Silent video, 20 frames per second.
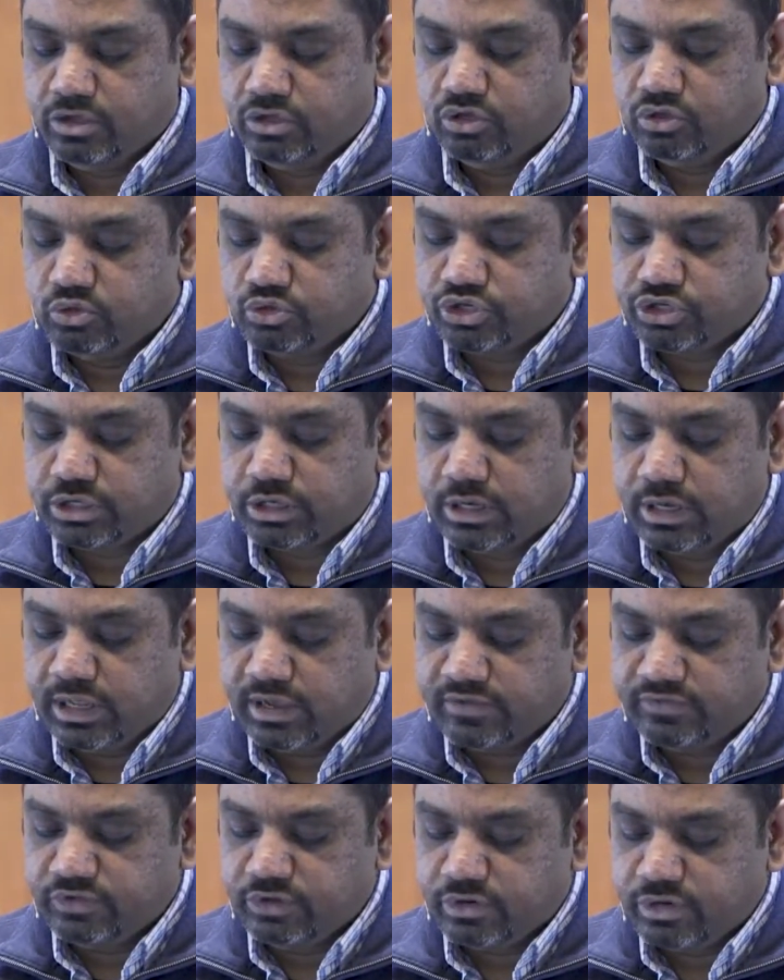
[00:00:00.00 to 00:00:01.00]
You shall
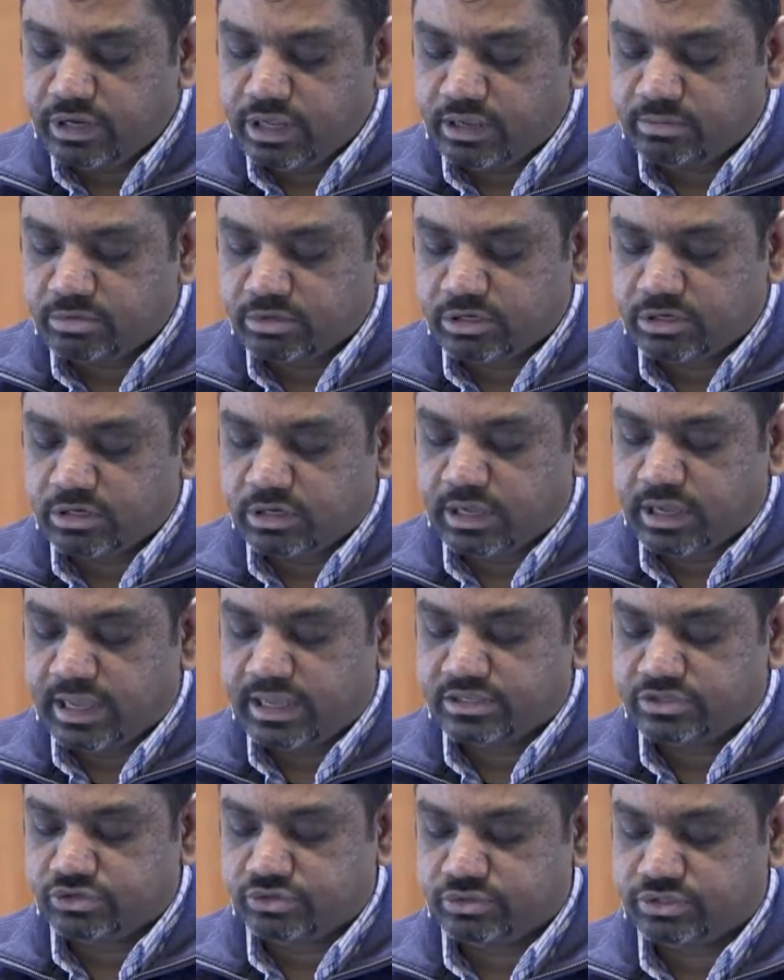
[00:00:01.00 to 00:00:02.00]
love your neighbor
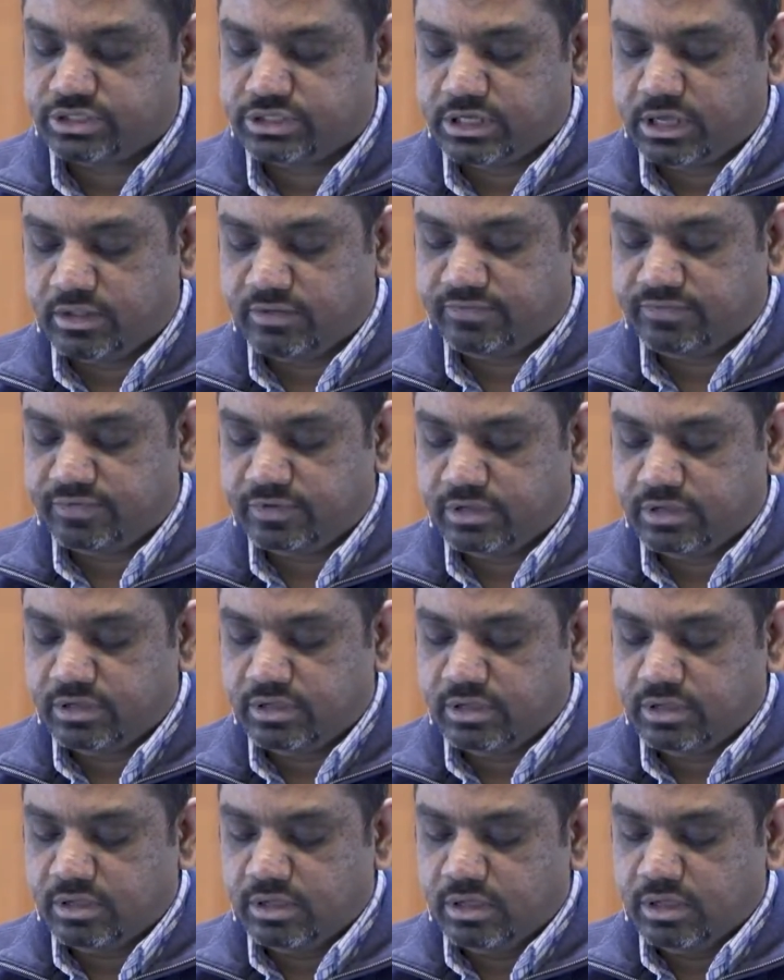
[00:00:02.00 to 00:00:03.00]
as yourself.
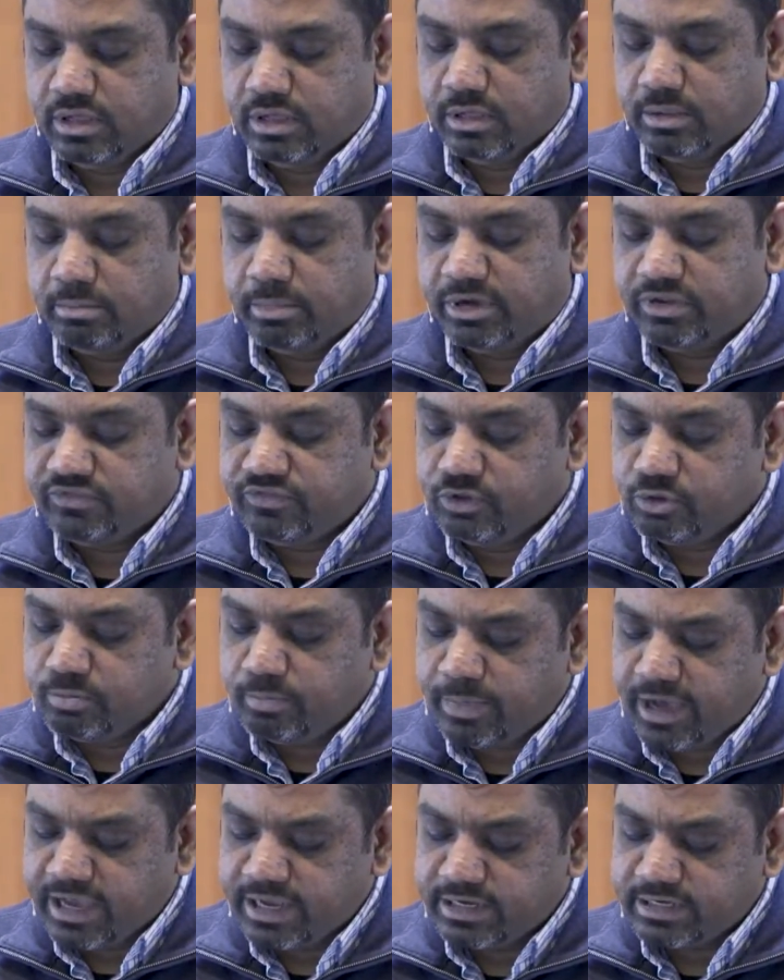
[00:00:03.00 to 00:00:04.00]
But if you
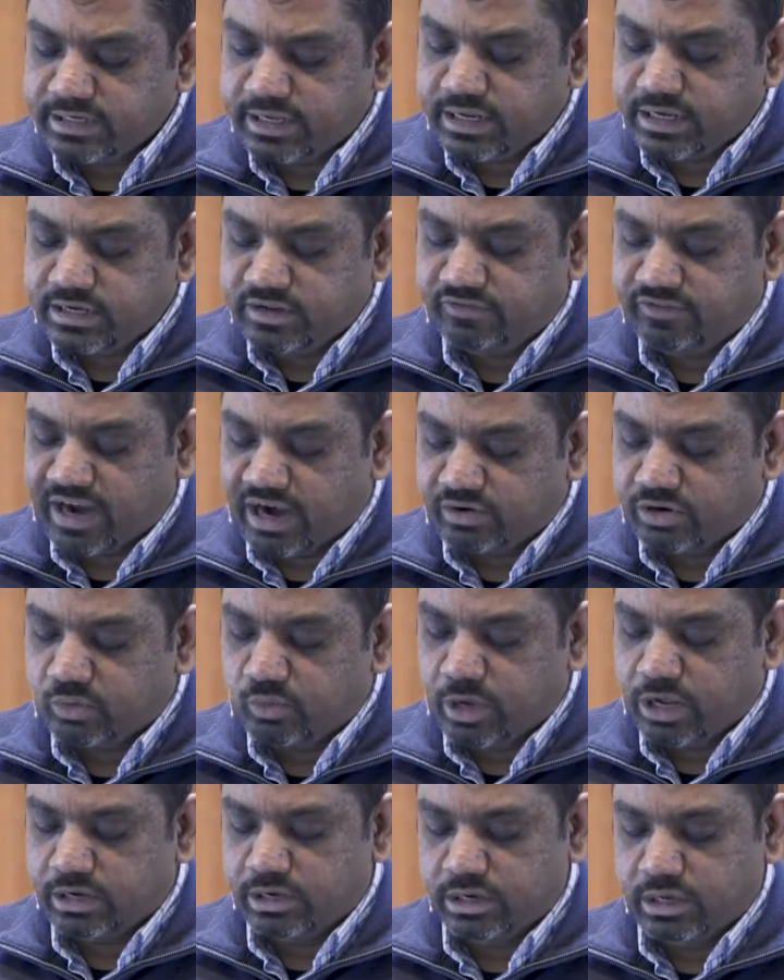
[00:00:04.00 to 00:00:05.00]
bite and devour
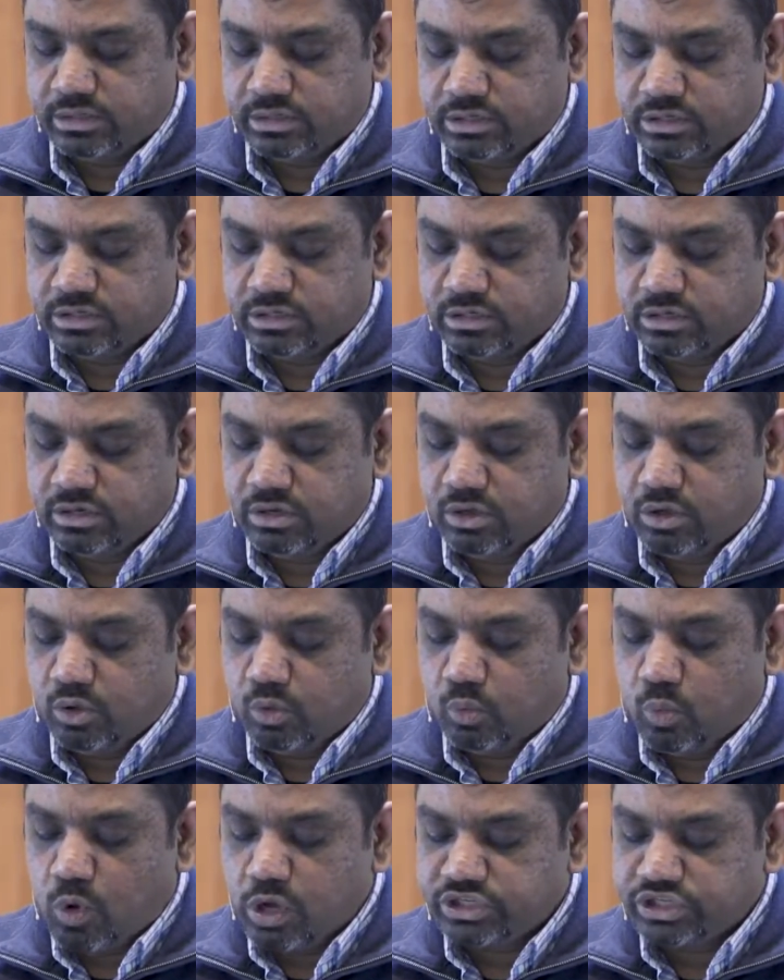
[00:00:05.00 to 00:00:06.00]
one another,
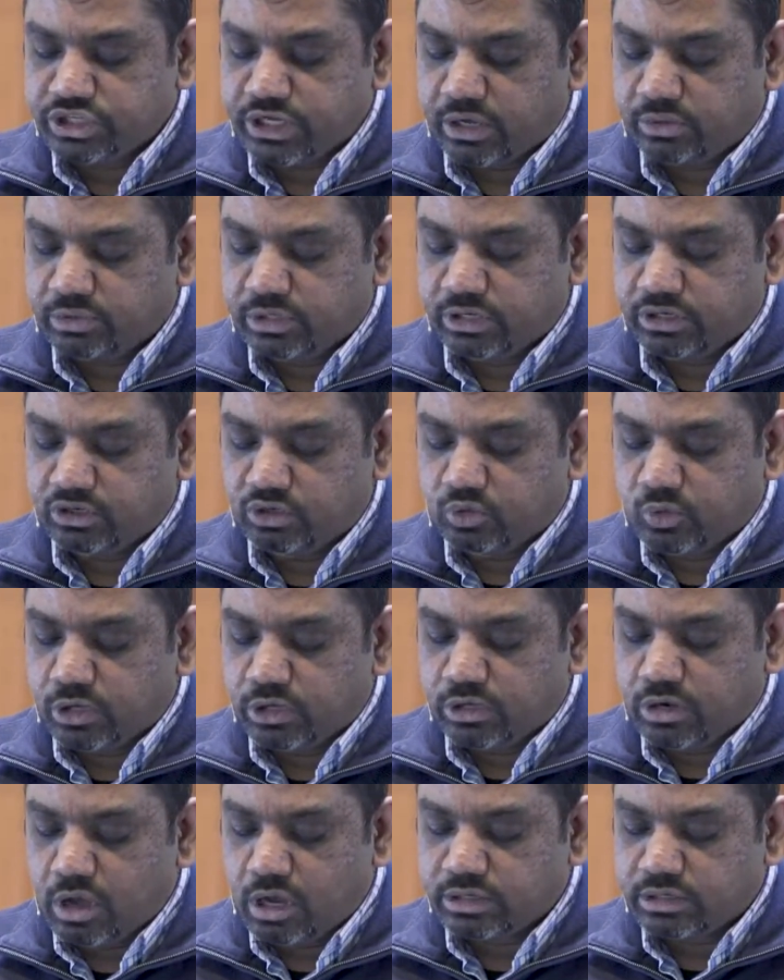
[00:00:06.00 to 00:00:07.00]
watch out that you are
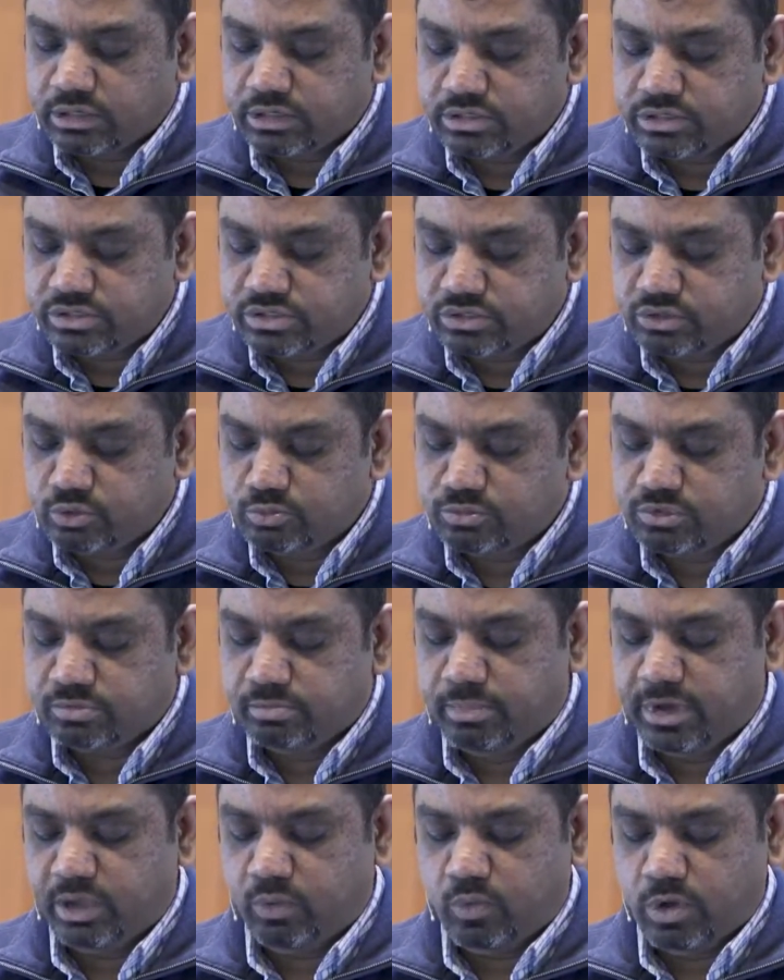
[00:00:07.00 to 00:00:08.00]
not
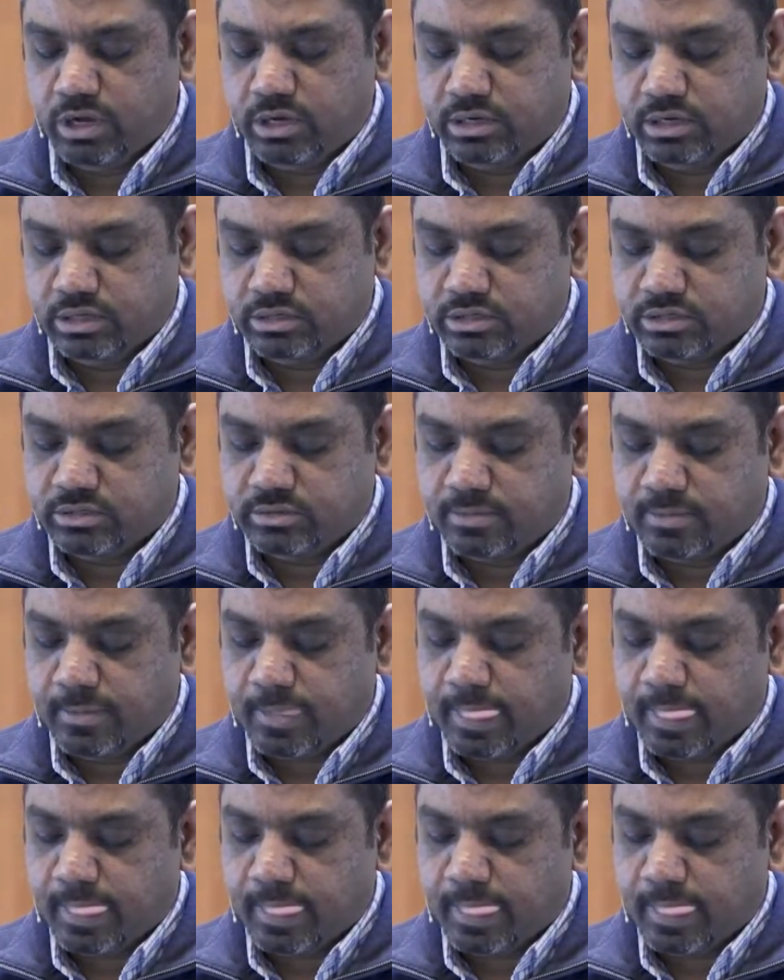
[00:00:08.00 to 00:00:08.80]
consumed by one another.